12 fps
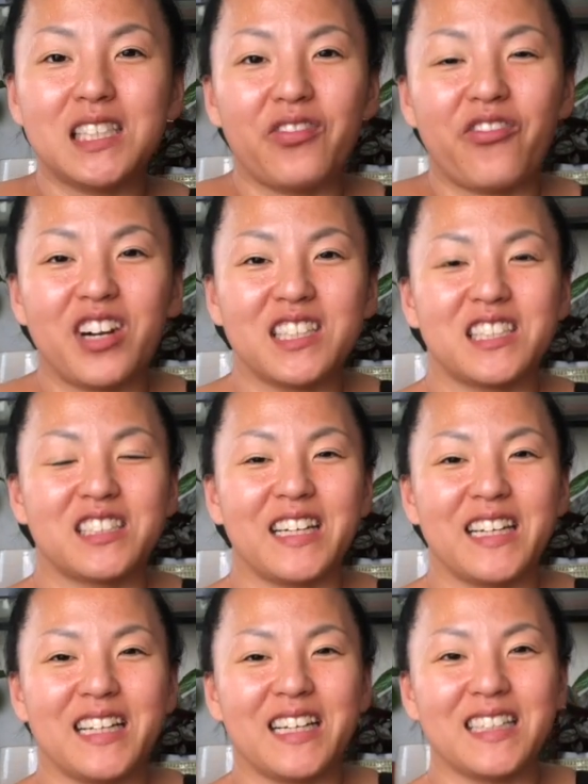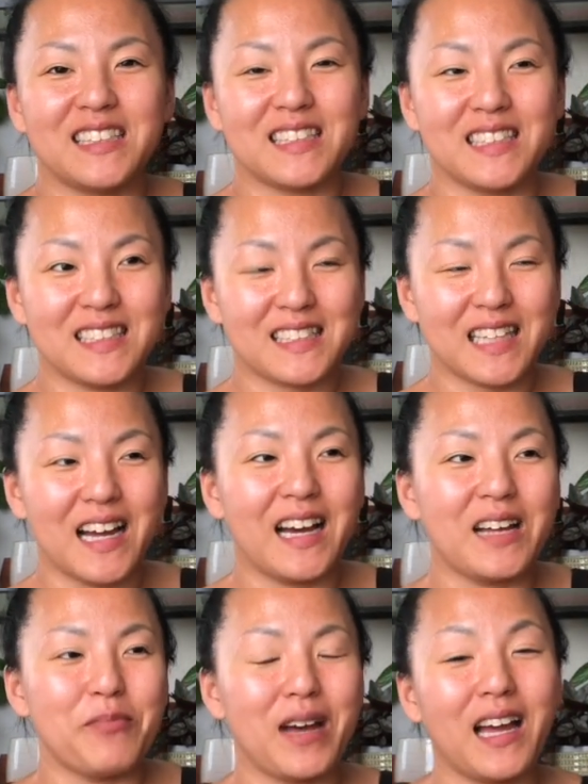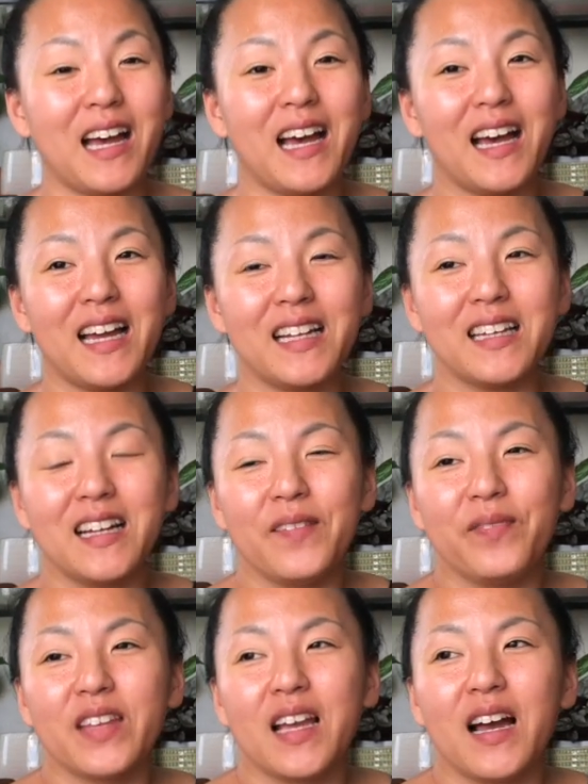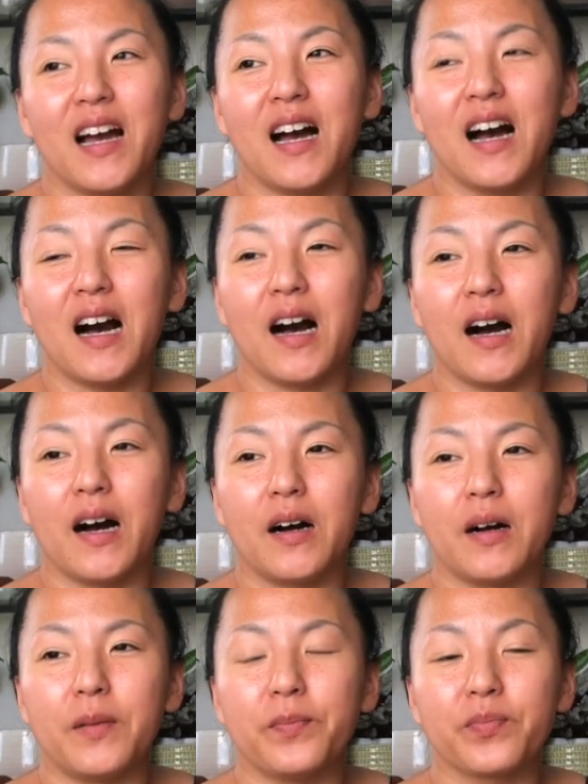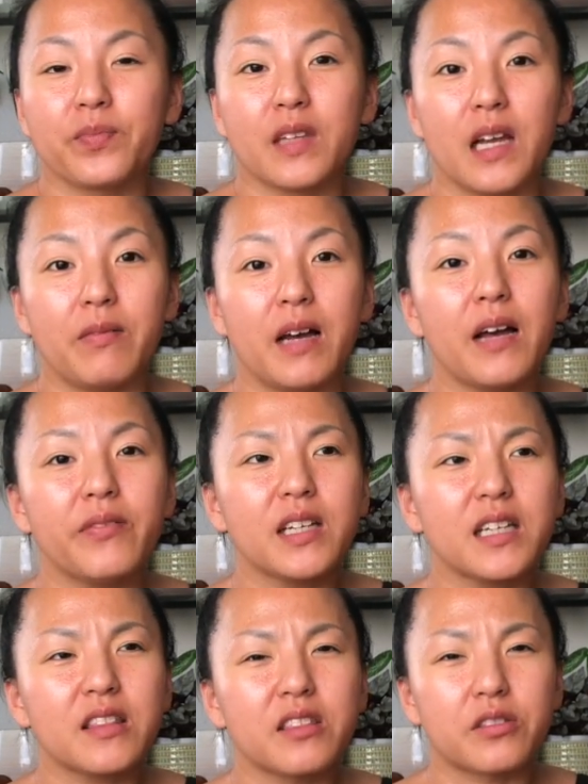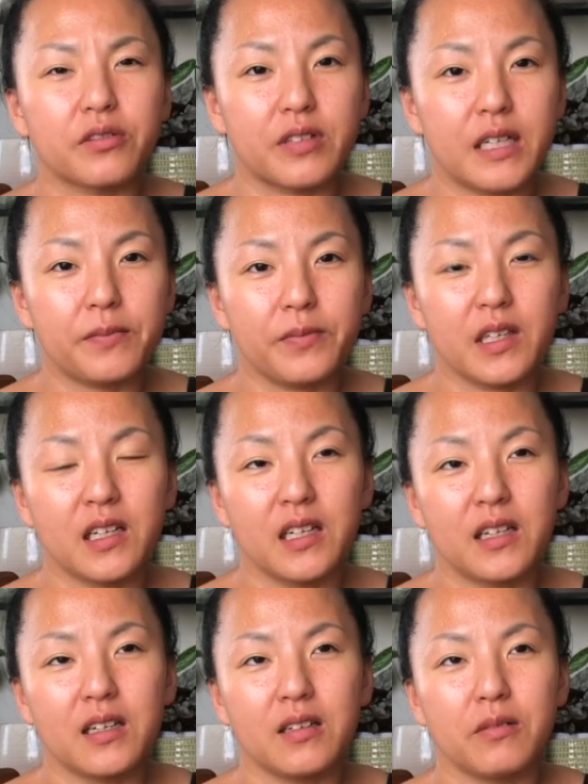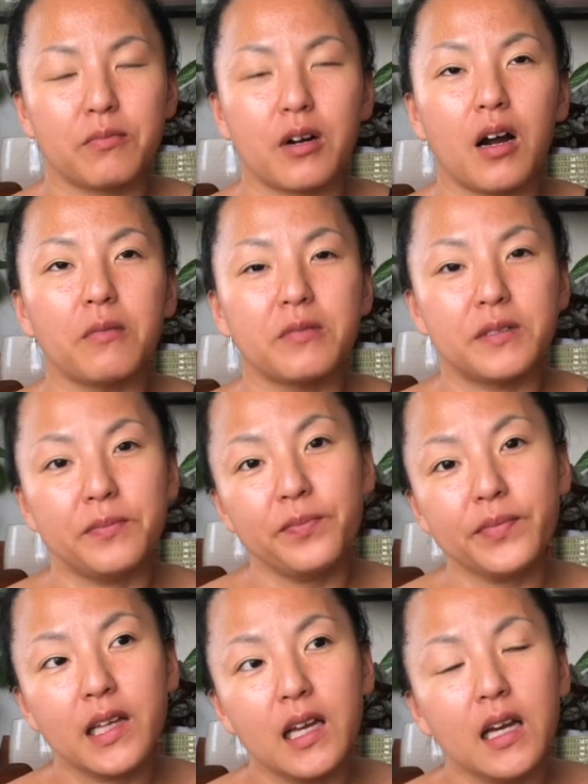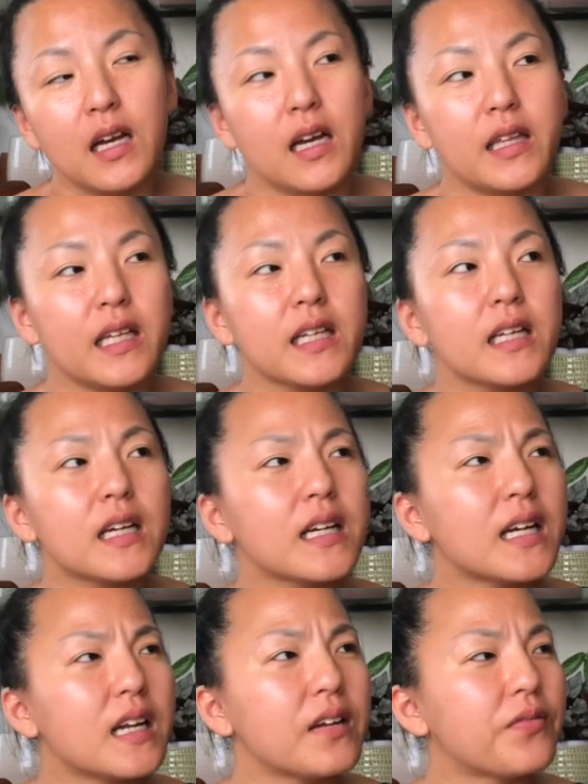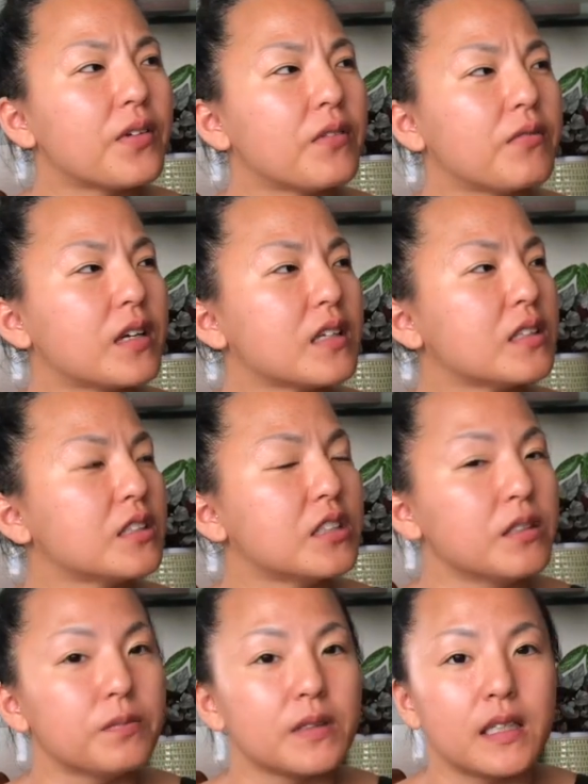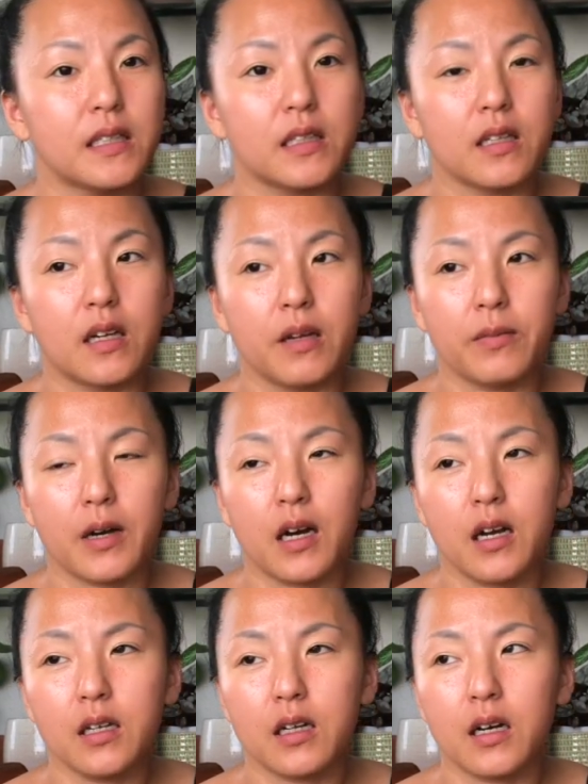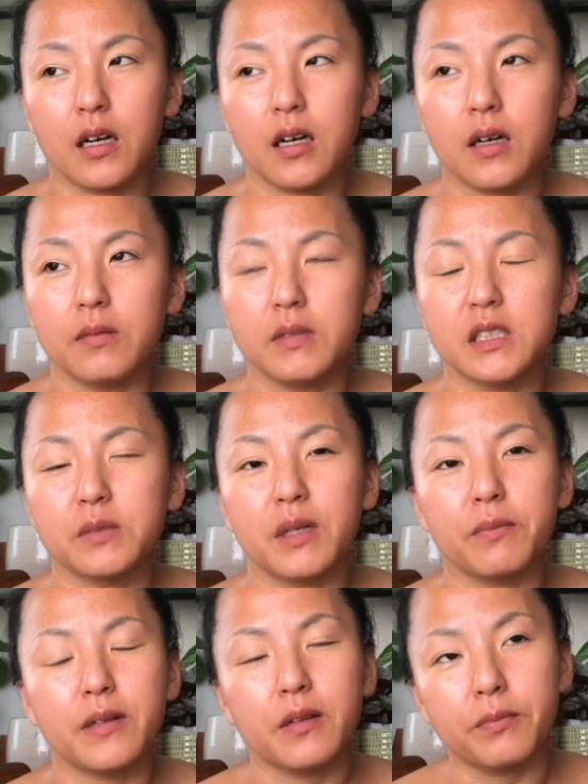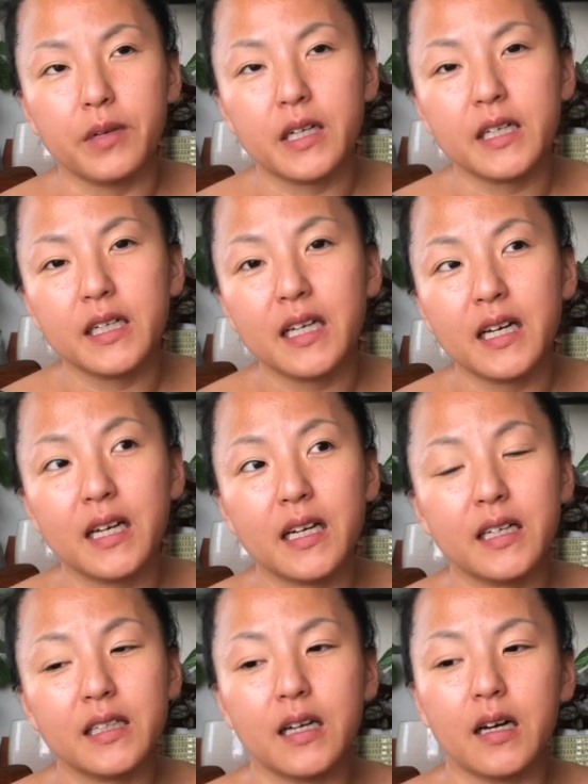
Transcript: frustrated as this time. But I had I'm having a thrift problem. I think I got it from one of the new plants that I bought. It's my plumeria,